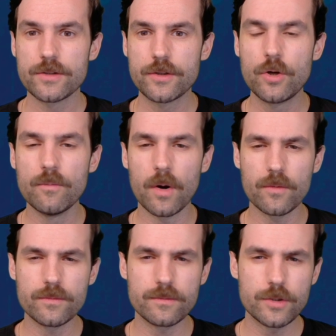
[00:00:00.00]

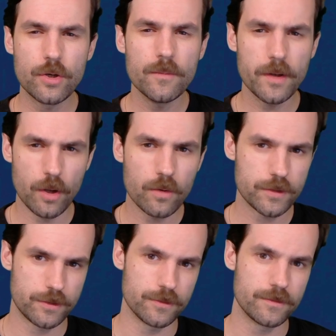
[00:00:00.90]

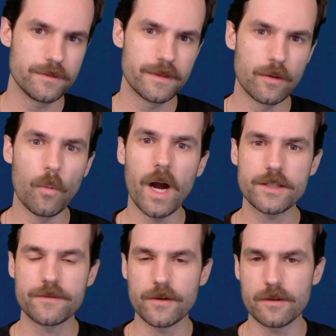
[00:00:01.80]
Kumanosu, the
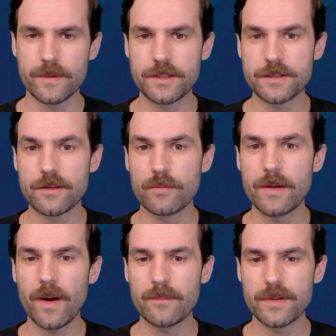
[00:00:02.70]
Watchful, which is 3
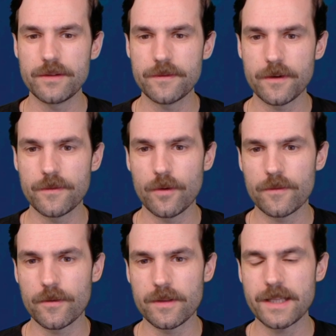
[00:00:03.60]
white-blue for a
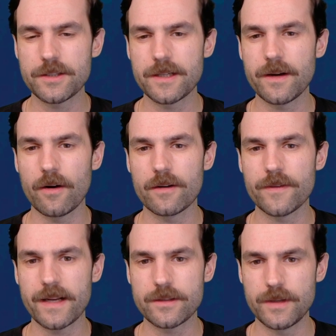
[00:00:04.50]
4/4 legendary
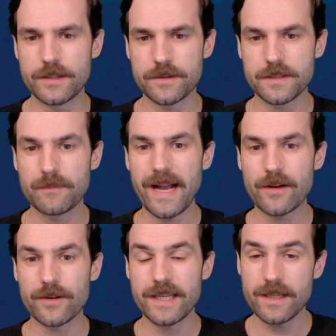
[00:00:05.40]
artifact creature,
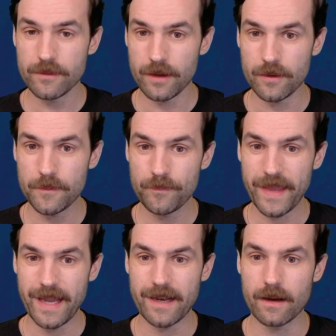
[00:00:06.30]
Spider Hero
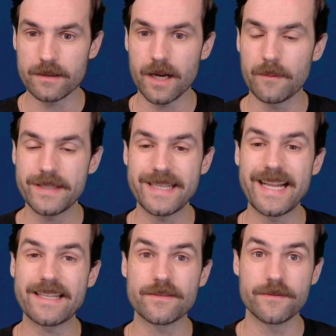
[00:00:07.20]
at uncommon. It
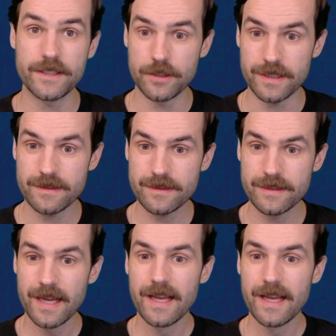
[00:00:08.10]
has Vigilance.